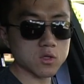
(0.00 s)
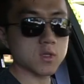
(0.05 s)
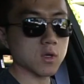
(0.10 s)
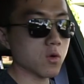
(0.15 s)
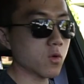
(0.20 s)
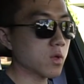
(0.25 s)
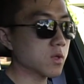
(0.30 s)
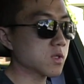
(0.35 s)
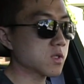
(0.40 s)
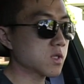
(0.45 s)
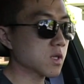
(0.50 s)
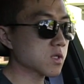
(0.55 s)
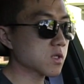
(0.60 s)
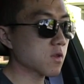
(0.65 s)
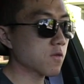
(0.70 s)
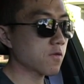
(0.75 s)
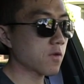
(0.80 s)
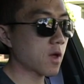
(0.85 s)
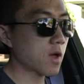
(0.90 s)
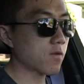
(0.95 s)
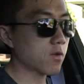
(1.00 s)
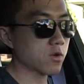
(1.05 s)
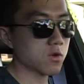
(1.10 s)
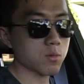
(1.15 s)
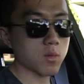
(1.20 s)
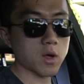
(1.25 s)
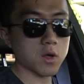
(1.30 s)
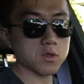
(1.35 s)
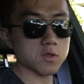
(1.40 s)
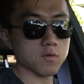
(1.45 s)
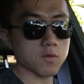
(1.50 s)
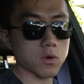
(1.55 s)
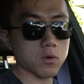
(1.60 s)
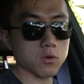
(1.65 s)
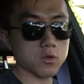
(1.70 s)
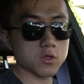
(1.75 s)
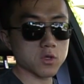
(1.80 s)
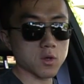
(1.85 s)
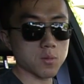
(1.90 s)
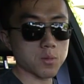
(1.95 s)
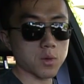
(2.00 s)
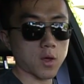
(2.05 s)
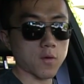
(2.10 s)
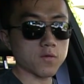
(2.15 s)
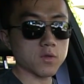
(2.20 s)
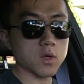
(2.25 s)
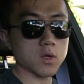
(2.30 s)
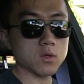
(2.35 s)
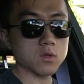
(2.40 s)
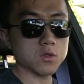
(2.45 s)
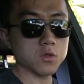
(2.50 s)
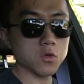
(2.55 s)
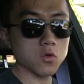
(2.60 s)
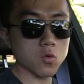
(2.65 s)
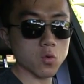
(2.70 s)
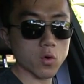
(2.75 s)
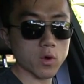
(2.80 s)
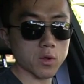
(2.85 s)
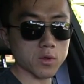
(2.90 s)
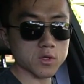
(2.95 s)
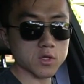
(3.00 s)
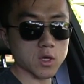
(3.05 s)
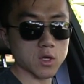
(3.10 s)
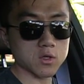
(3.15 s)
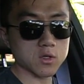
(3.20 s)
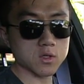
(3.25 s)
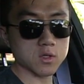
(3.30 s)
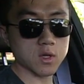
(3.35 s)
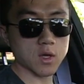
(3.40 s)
So in 6,500 miles of ownership, I've done 2 oil changes